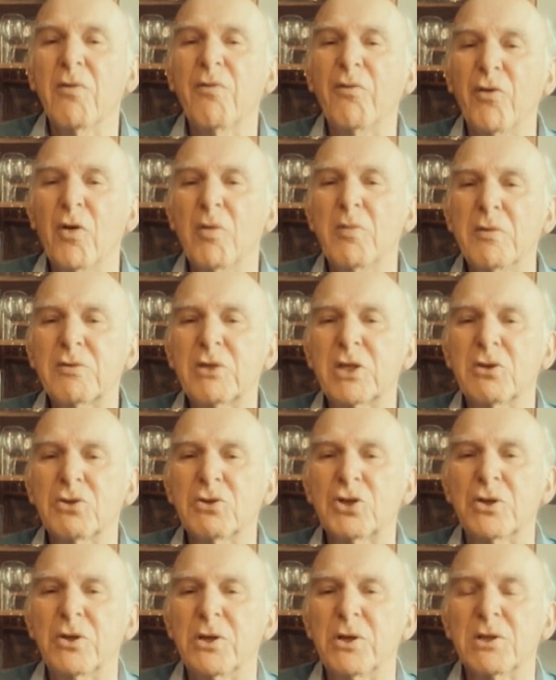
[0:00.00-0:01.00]
form of
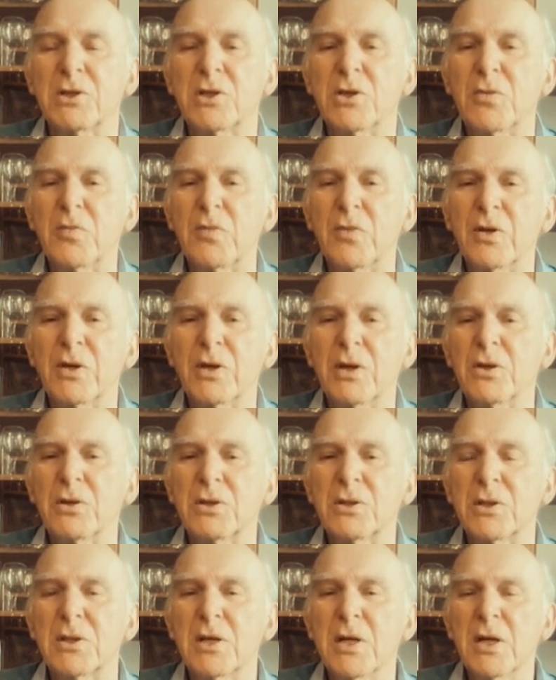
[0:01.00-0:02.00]
socialism
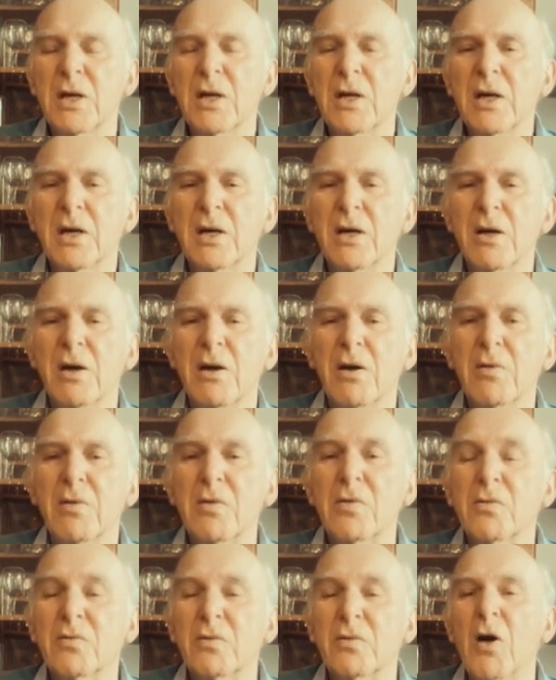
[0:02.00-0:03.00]
that
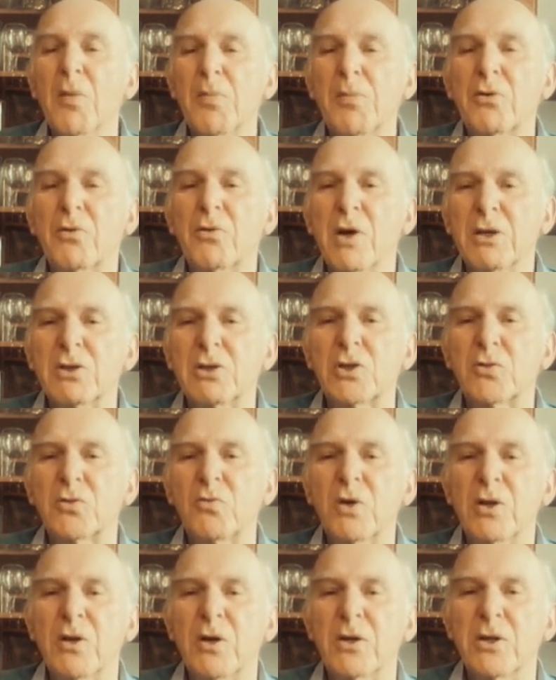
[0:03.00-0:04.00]
operates
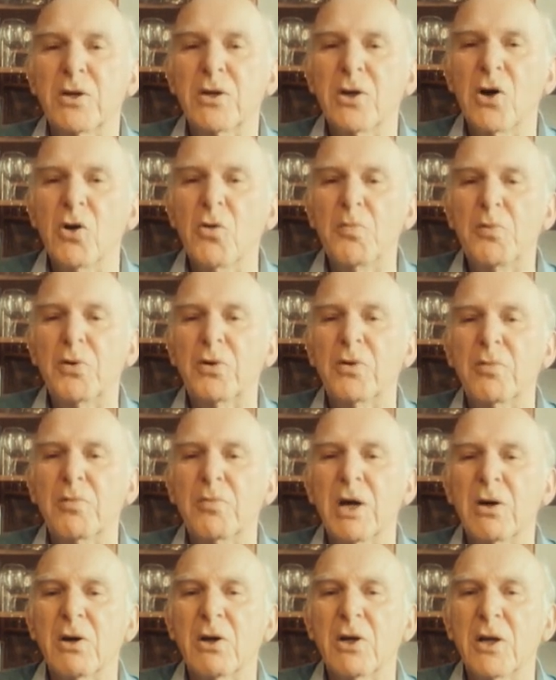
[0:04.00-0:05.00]
within an open
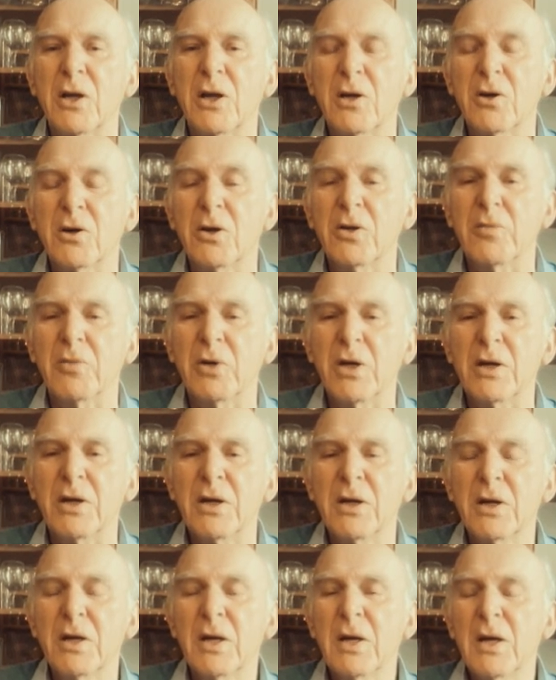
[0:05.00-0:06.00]
market
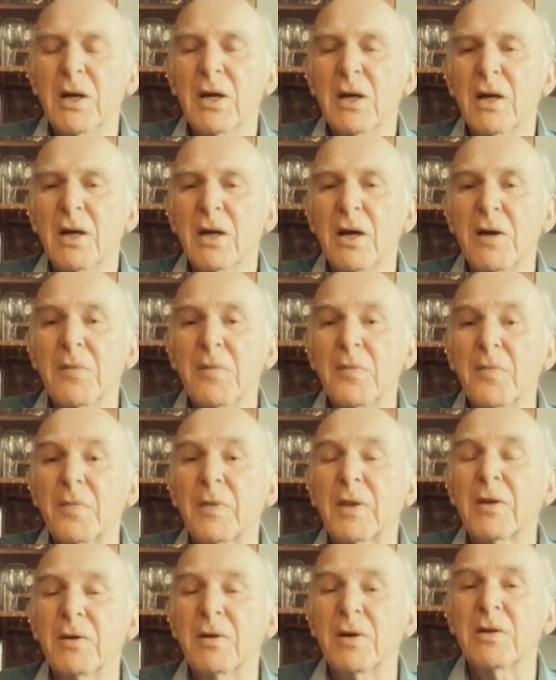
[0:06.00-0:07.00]
economy.
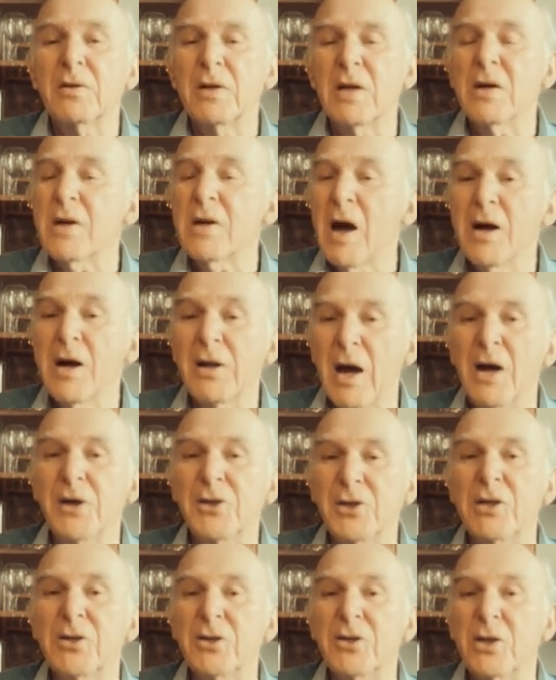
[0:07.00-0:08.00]

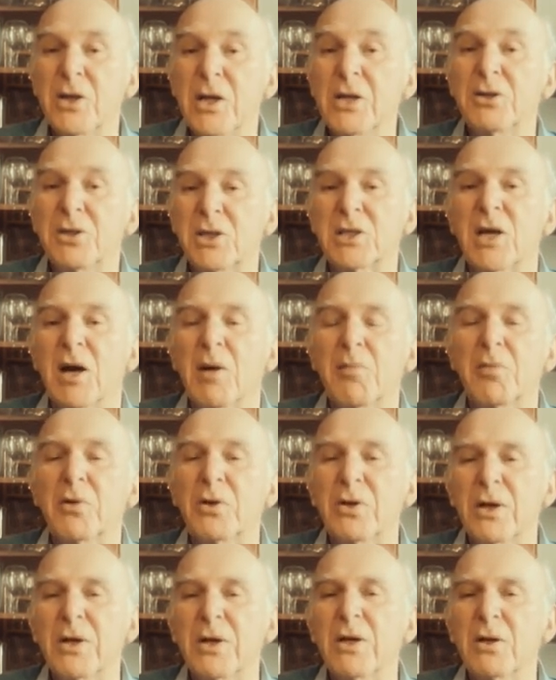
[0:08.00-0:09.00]
I did need
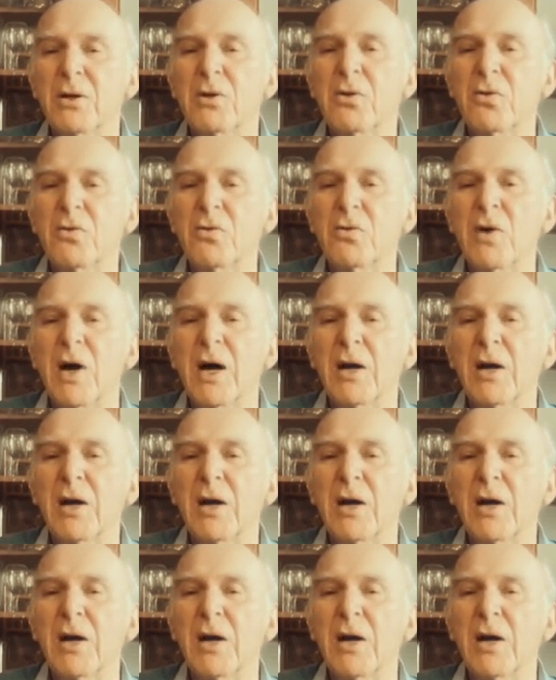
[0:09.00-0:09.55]
somebody who